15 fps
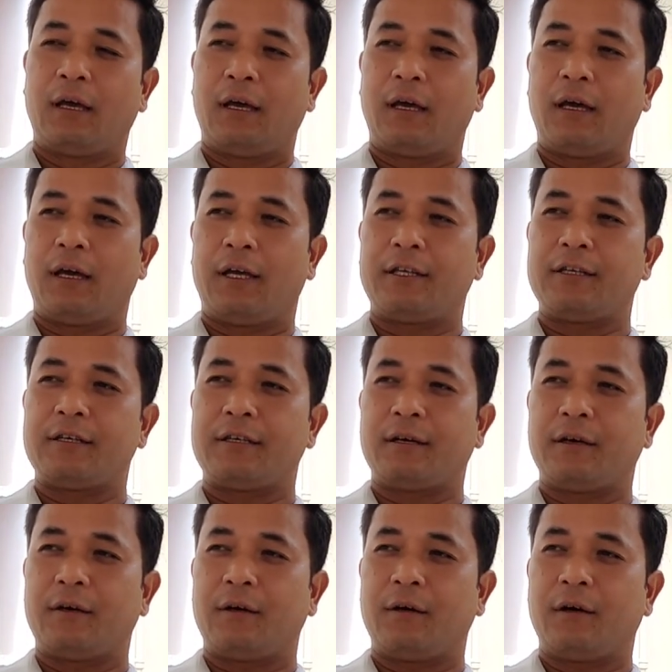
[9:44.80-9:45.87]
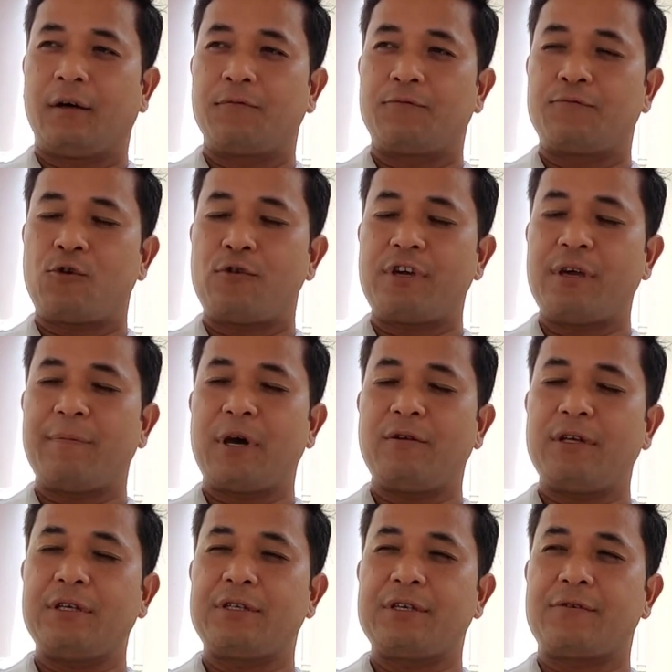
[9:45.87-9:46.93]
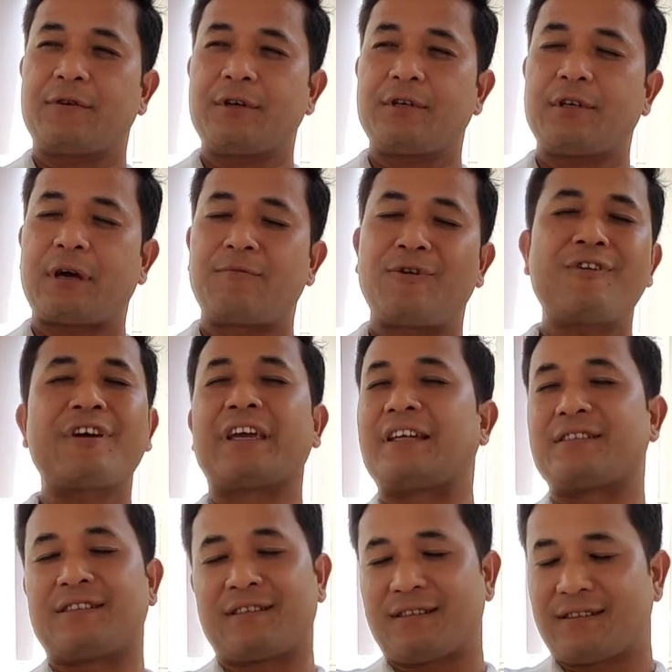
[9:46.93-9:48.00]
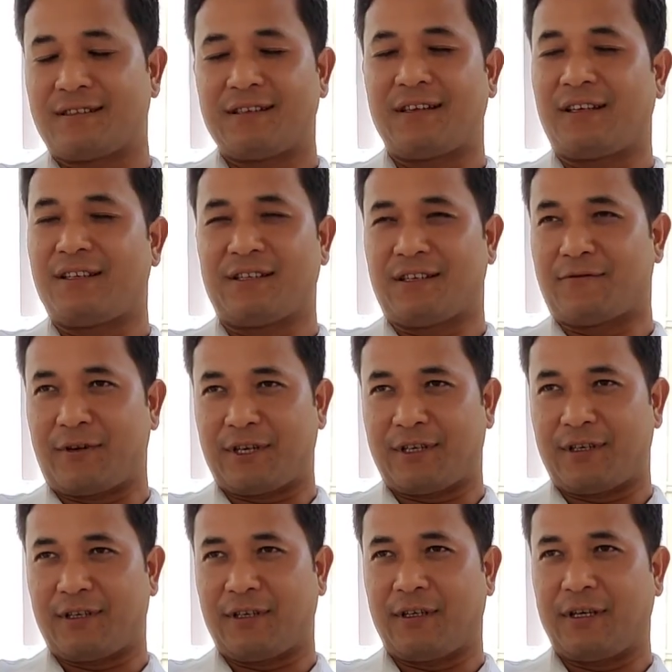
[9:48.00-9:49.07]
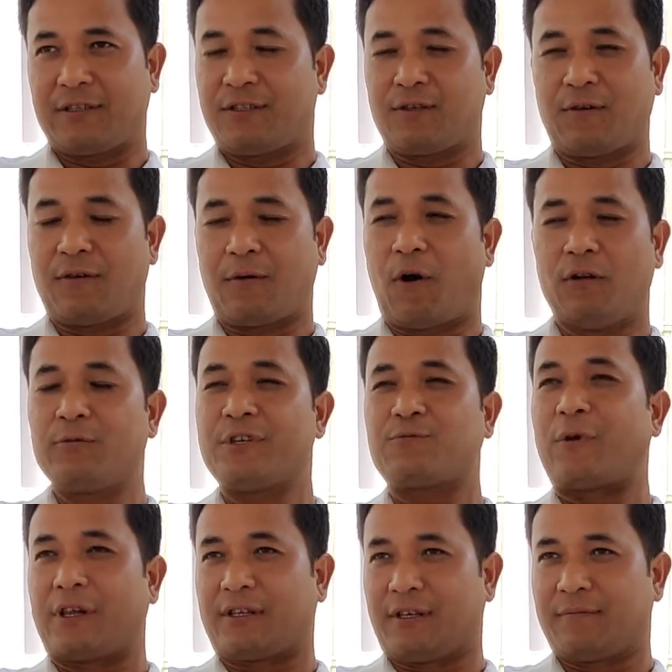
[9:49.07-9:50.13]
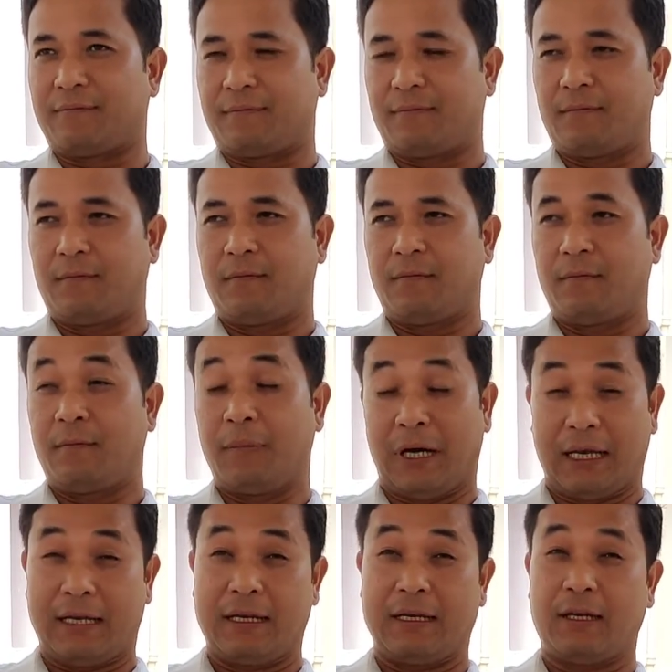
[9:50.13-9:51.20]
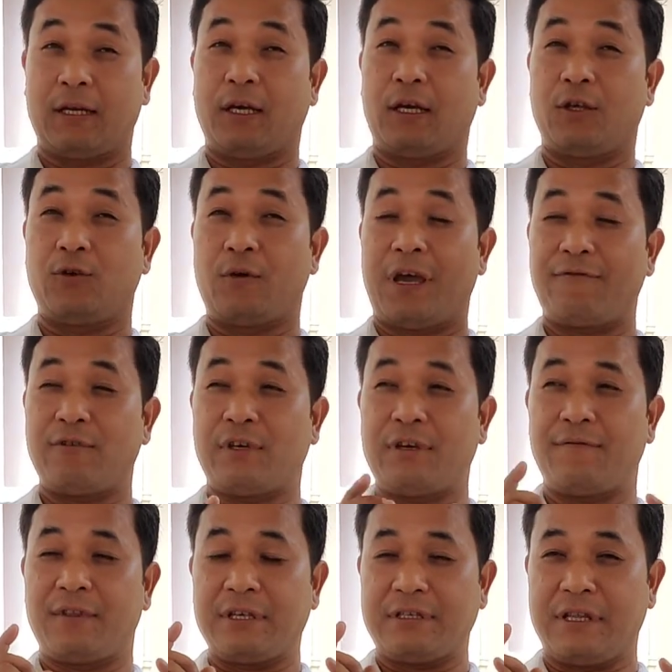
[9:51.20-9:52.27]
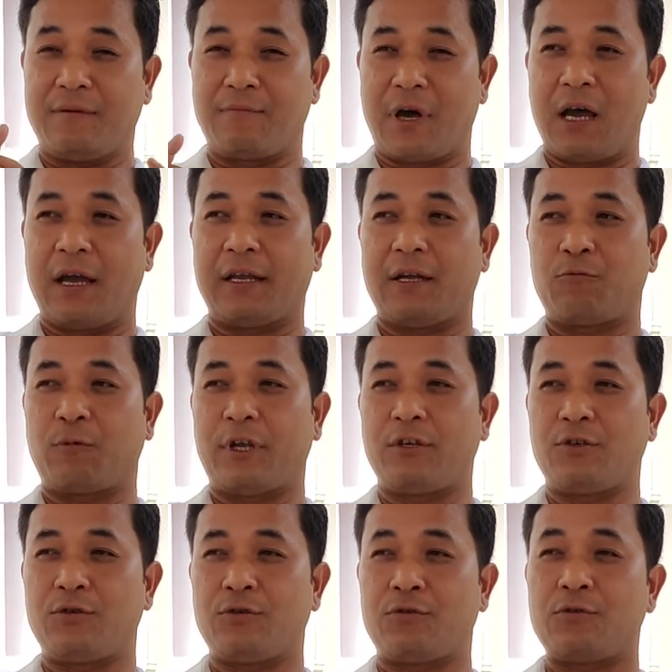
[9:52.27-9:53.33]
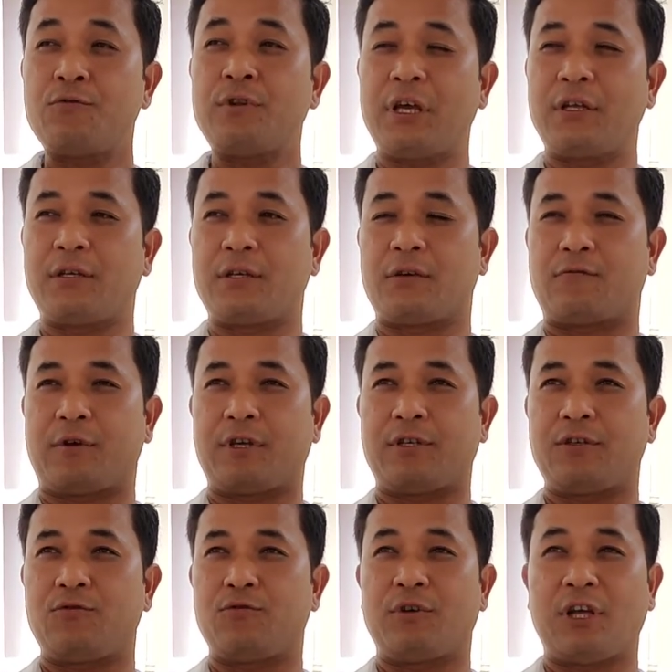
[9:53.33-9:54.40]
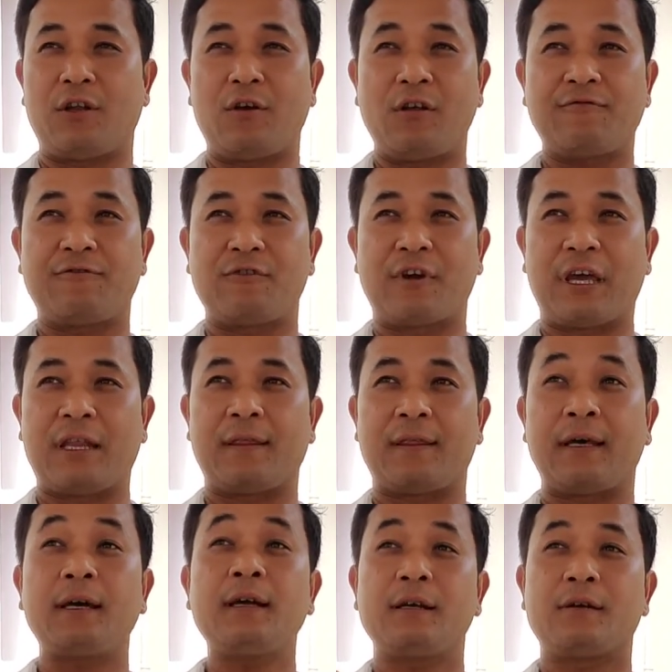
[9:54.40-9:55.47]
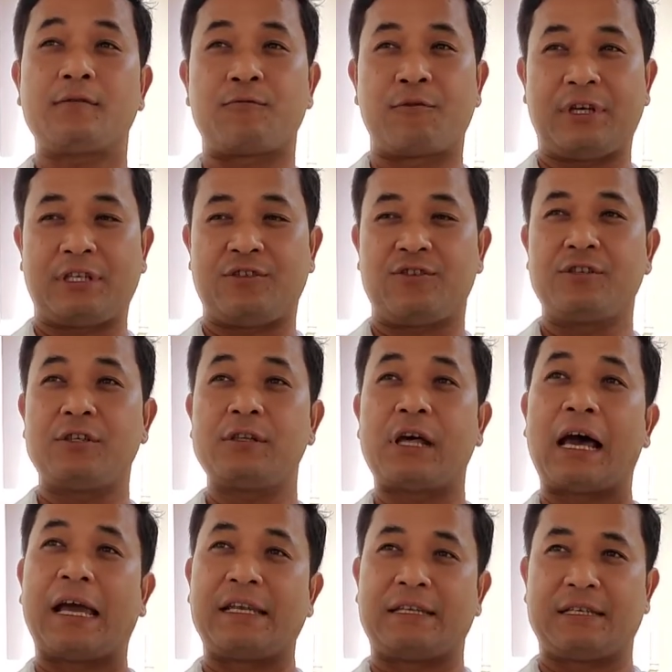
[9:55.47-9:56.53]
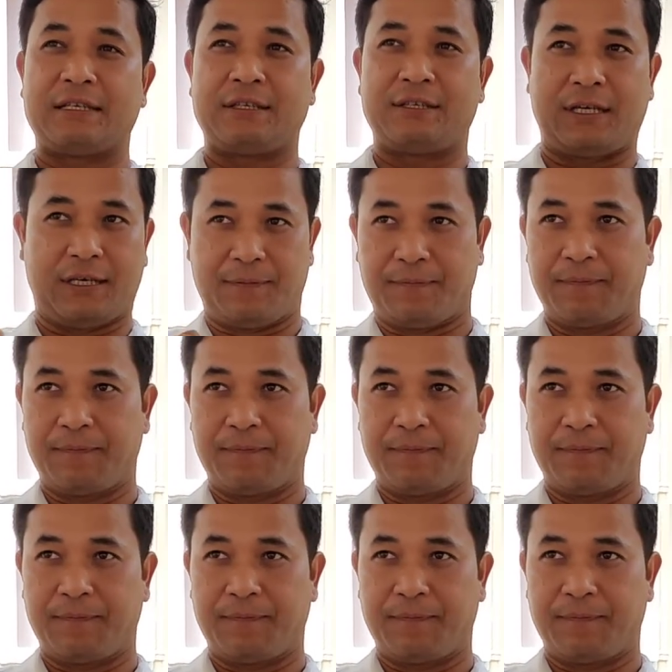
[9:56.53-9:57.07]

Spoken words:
And talking about integration, I'm not against integration. It's always welcome, but you have to keep this in mind, that when you do the integration, you cannot forget the regional identity.